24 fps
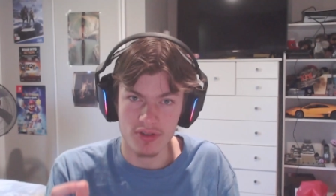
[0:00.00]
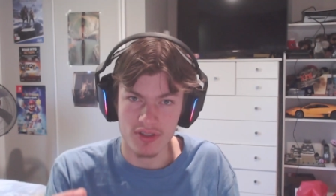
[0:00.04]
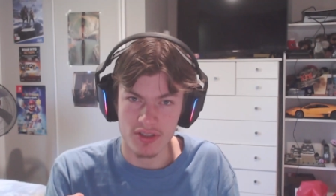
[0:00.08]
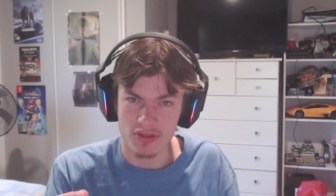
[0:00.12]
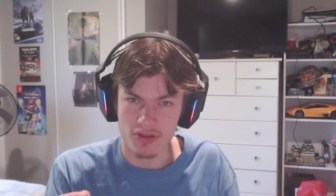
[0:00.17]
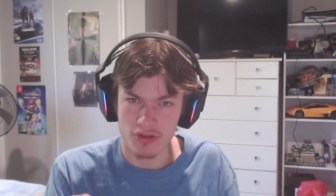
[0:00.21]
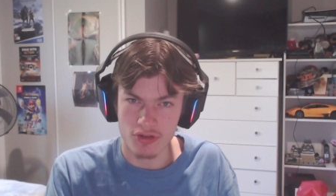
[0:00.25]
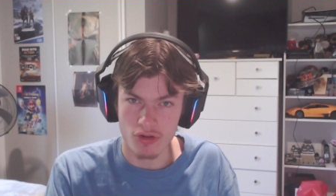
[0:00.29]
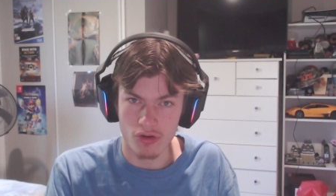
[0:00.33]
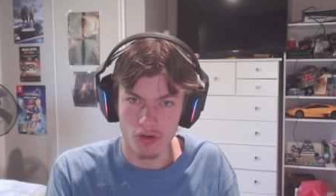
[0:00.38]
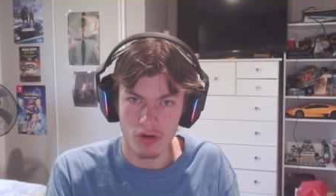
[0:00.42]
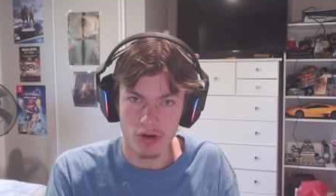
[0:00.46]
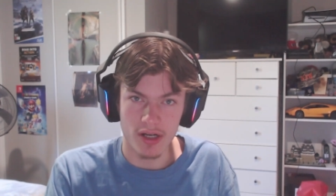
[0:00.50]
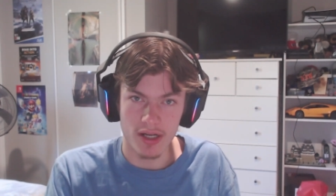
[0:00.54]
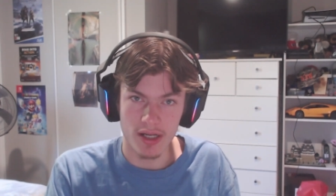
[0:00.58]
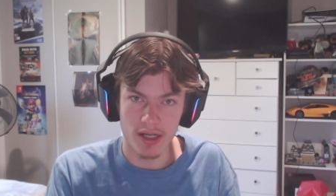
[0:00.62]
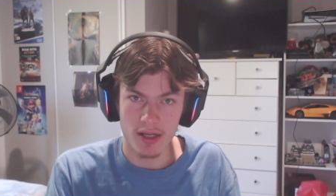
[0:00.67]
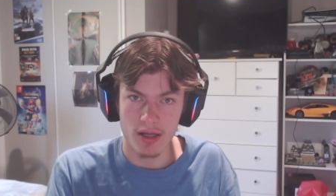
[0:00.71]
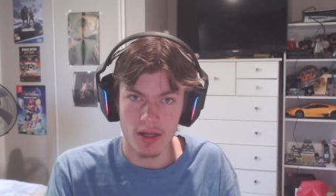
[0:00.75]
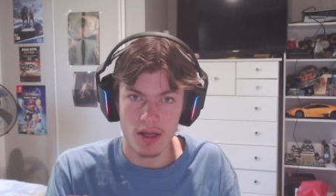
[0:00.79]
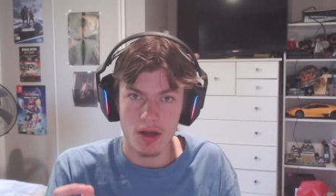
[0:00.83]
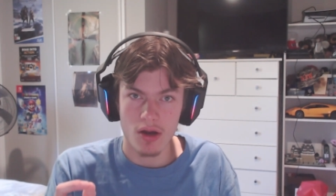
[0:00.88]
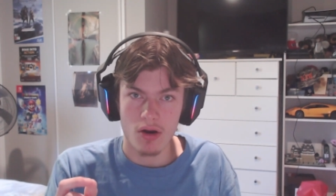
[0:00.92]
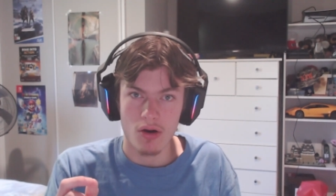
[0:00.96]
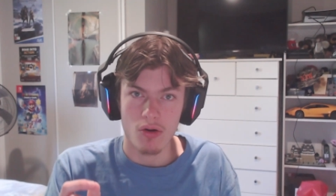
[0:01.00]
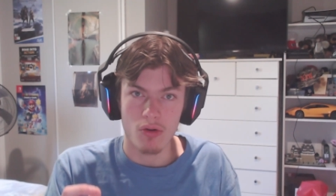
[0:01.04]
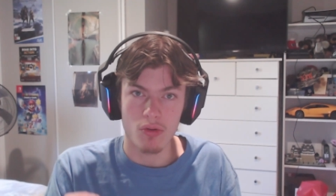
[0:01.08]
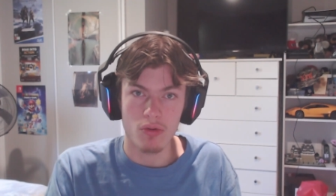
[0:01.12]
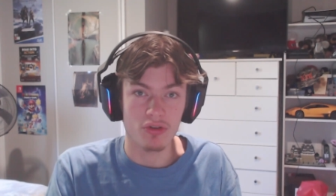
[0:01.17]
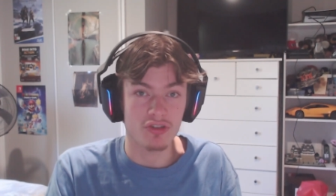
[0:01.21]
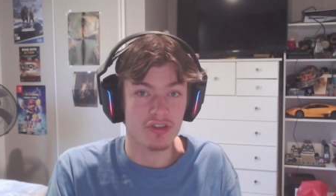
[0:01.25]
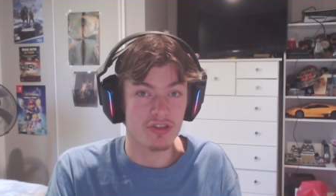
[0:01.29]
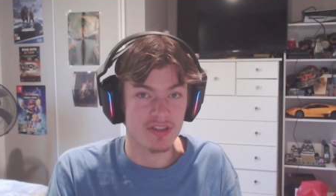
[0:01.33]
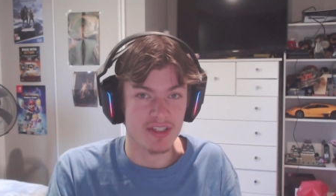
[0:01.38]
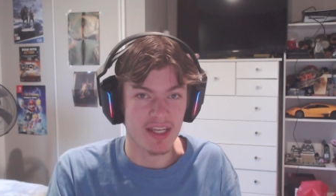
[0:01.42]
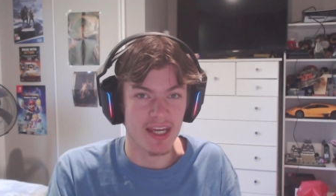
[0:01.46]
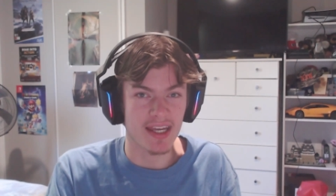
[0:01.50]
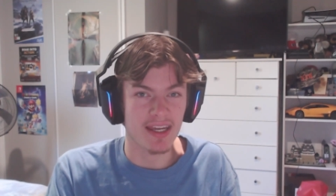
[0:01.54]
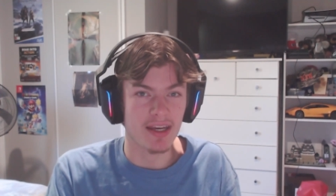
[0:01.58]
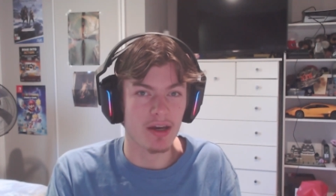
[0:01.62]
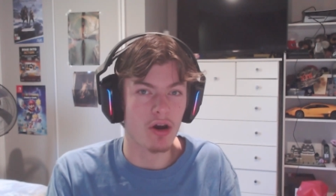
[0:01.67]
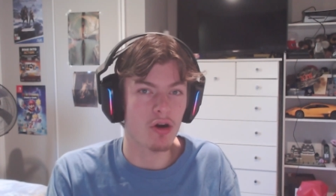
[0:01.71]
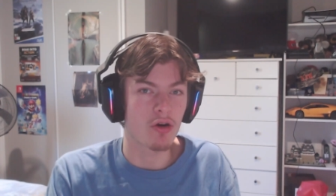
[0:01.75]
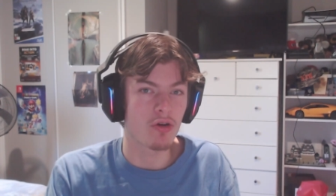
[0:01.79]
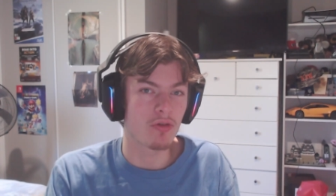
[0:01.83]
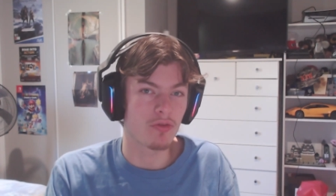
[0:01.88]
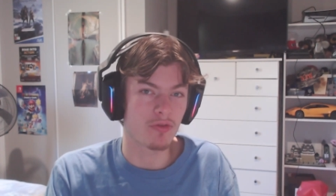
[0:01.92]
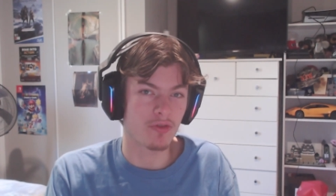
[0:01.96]
destroy or to take
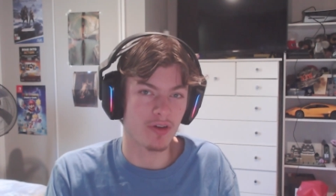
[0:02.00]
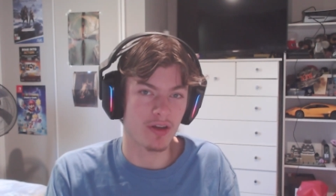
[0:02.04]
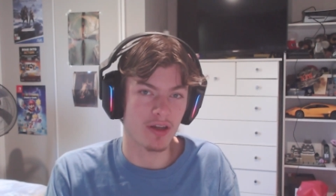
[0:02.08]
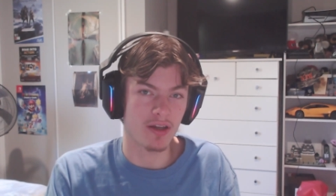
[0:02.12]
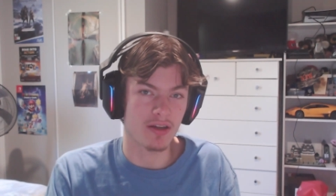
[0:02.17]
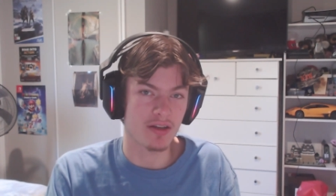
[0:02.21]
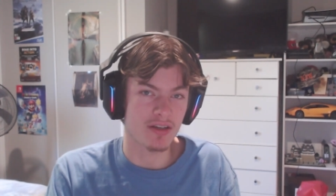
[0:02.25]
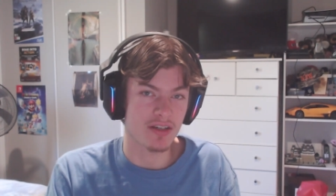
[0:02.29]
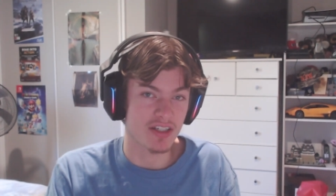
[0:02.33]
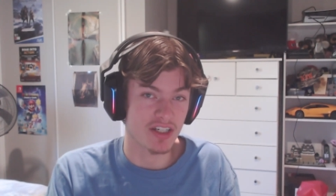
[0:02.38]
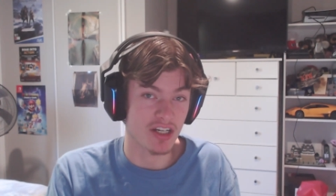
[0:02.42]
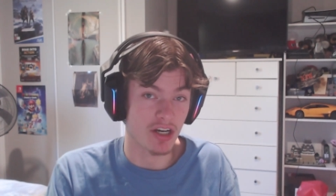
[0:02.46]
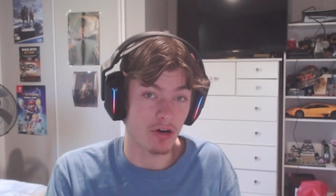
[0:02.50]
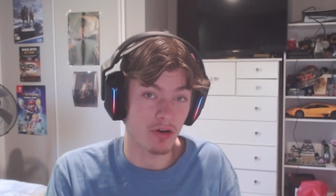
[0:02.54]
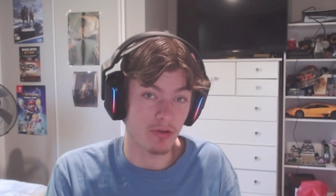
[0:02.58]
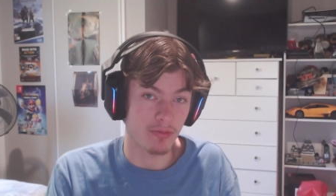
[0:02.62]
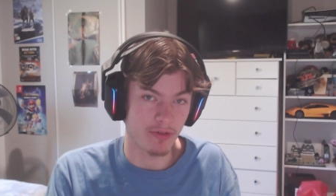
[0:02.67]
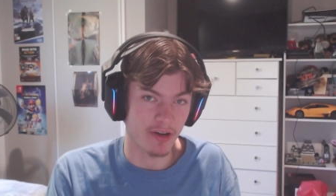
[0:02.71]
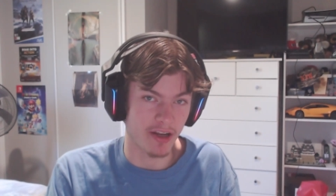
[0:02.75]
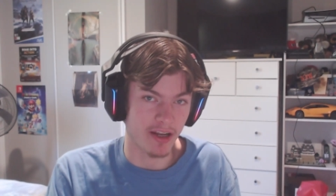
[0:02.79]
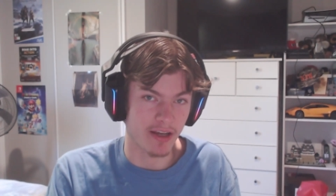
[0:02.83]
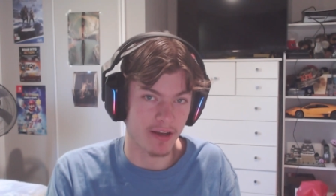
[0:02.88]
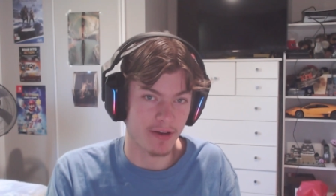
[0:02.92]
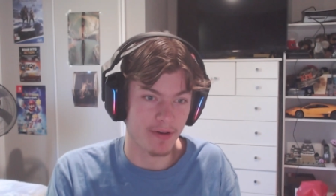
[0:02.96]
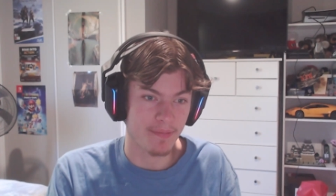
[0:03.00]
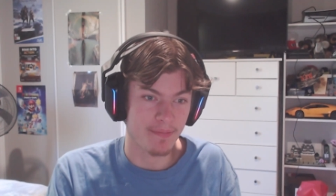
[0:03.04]
over Jailbreak.